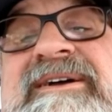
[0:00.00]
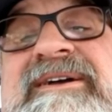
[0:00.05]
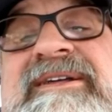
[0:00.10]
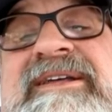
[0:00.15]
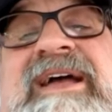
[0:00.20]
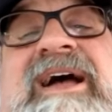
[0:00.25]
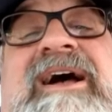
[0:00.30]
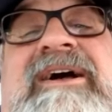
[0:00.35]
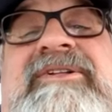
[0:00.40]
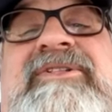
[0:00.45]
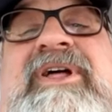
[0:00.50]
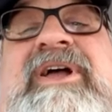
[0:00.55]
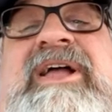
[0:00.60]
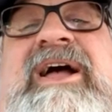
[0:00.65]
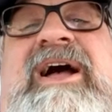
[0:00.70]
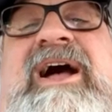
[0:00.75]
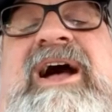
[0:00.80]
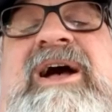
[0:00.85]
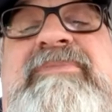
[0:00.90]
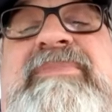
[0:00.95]
Yeah, like
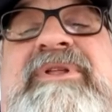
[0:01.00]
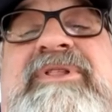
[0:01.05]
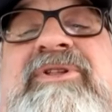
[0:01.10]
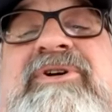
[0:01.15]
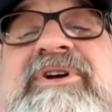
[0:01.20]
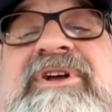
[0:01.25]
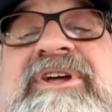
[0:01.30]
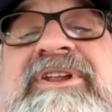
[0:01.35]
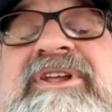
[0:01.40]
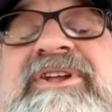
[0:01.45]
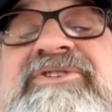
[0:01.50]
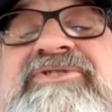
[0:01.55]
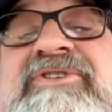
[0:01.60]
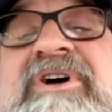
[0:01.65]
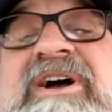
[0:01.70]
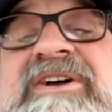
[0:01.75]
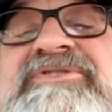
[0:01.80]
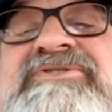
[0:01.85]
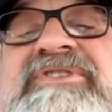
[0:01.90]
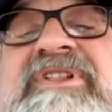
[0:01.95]
I've been looking at
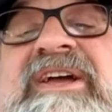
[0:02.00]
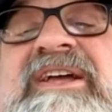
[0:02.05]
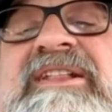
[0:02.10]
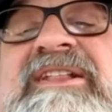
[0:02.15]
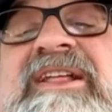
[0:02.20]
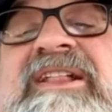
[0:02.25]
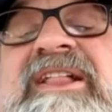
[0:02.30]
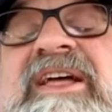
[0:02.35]
trucks lately,